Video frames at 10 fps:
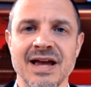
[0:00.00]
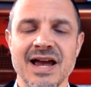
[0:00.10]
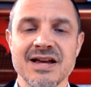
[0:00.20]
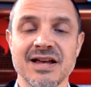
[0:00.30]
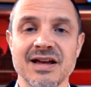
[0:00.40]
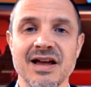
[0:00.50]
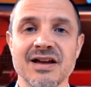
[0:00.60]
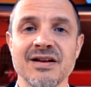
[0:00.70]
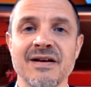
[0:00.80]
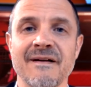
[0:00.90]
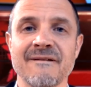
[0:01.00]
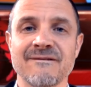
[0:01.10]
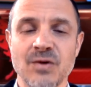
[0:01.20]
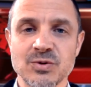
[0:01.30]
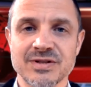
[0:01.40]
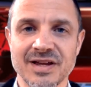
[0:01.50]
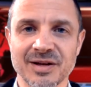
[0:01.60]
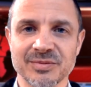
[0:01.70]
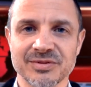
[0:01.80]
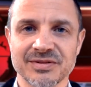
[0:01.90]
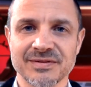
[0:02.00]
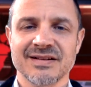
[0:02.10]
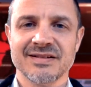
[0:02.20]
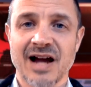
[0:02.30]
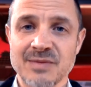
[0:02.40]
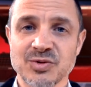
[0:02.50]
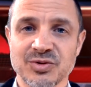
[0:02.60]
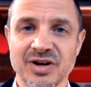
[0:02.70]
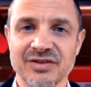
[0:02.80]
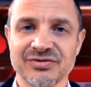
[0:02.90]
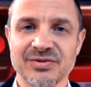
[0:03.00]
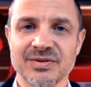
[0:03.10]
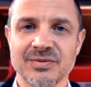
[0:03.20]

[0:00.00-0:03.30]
aka food stamps. Times are tough.